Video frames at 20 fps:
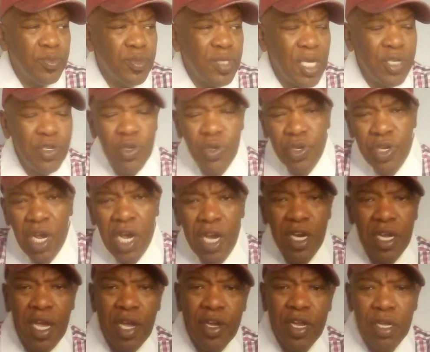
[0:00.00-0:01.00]
how you doing, Your
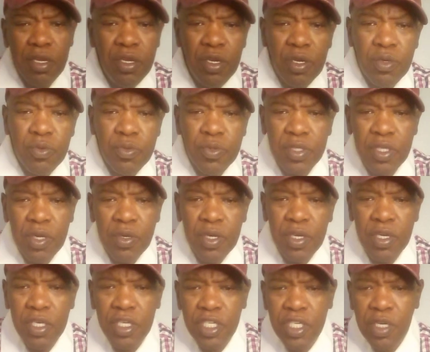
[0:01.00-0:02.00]
Honor? How can I, what's going
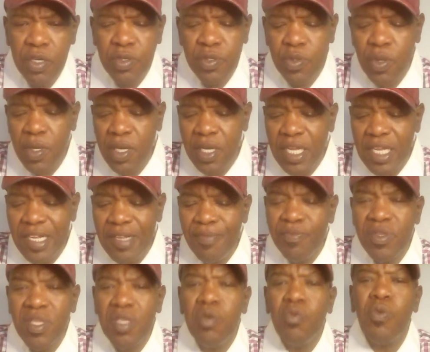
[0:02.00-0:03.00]
on? She goes, well,
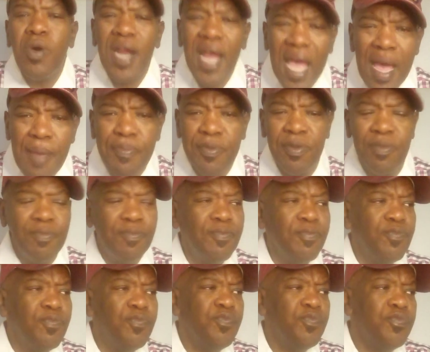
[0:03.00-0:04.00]
what happened?
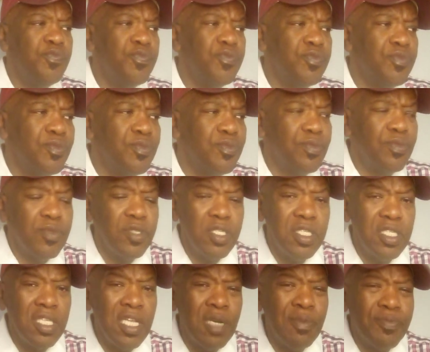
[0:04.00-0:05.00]

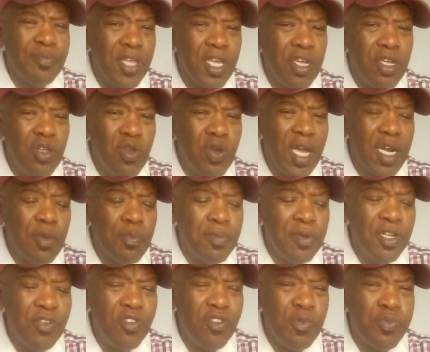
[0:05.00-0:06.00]
And I'm thinking, you got the
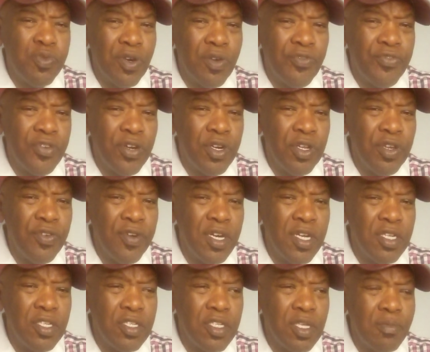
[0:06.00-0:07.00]
police report in front of you,
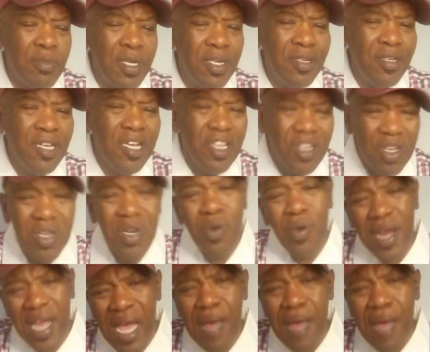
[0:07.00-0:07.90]
right? So I'm like, you know what